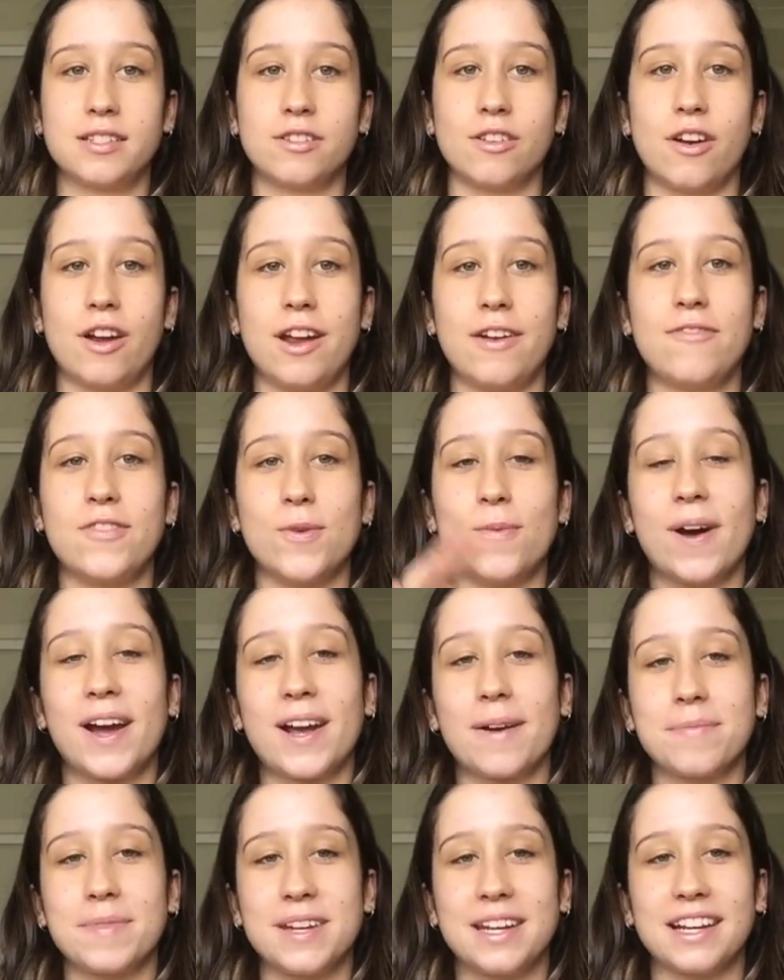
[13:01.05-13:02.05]
So if you
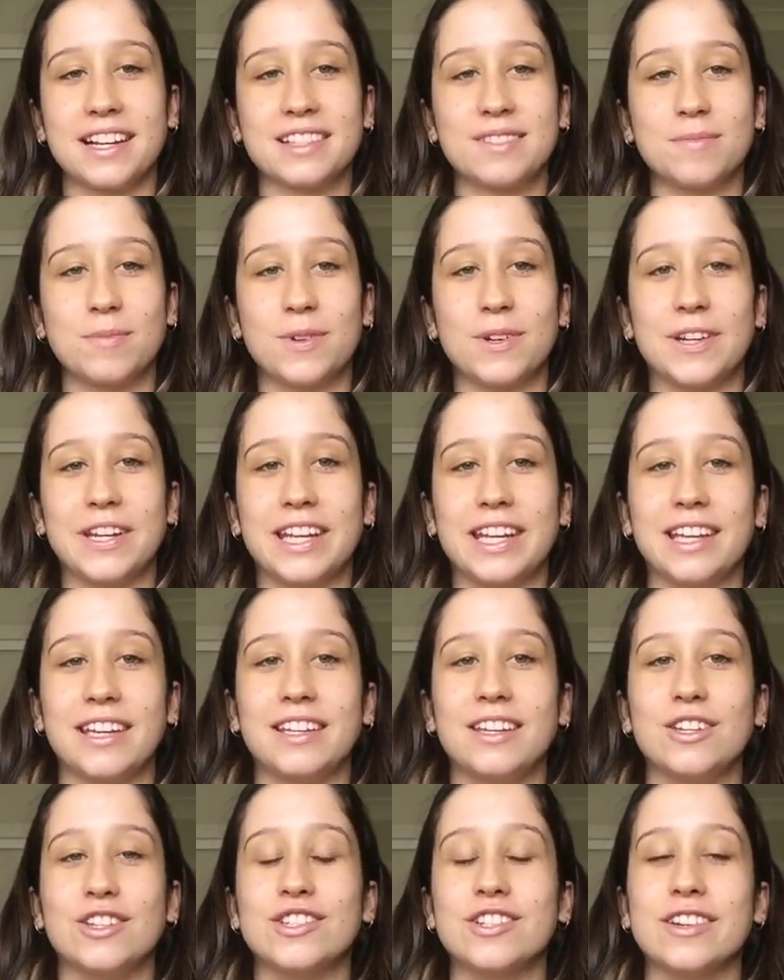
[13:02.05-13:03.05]
wake up the next morning,
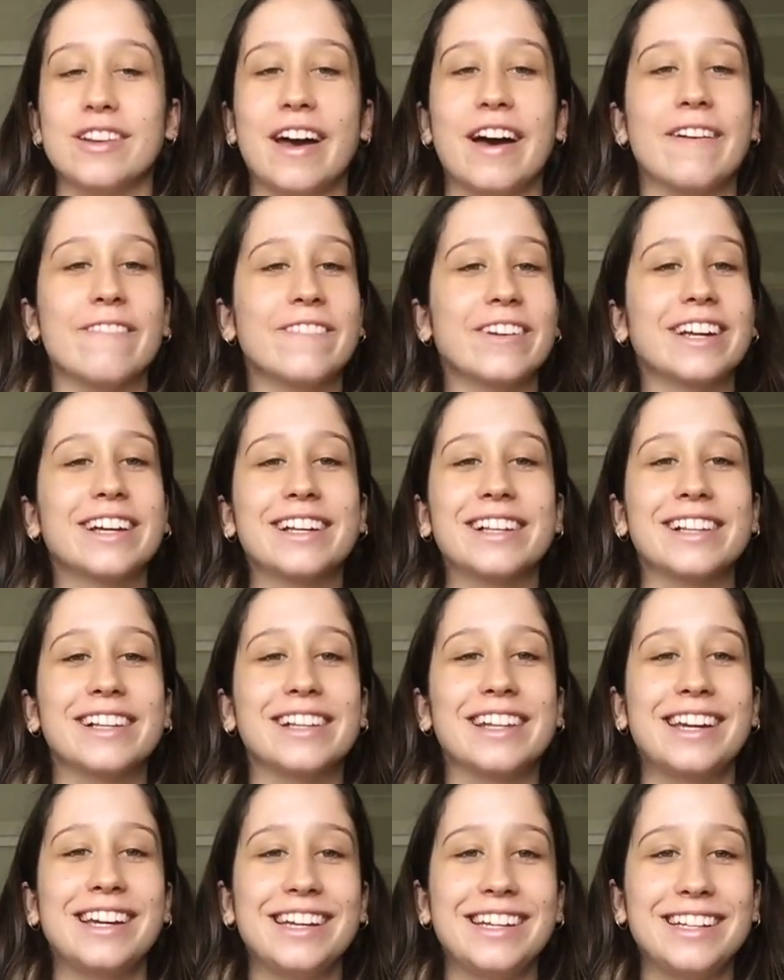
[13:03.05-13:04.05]
you should have
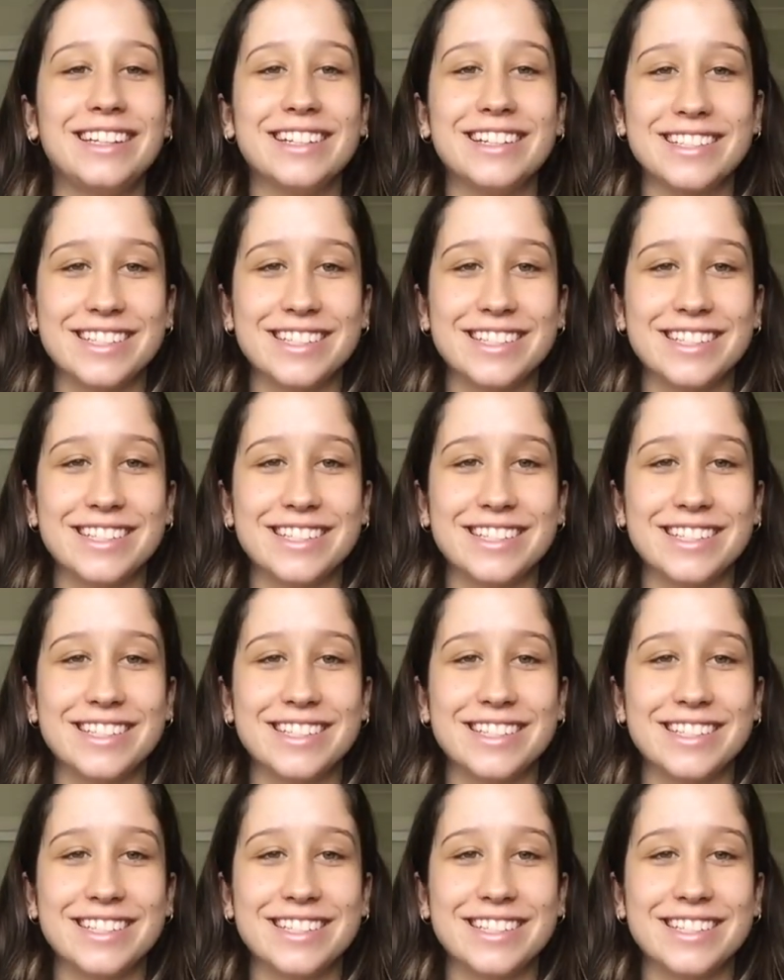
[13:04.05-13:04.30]
clean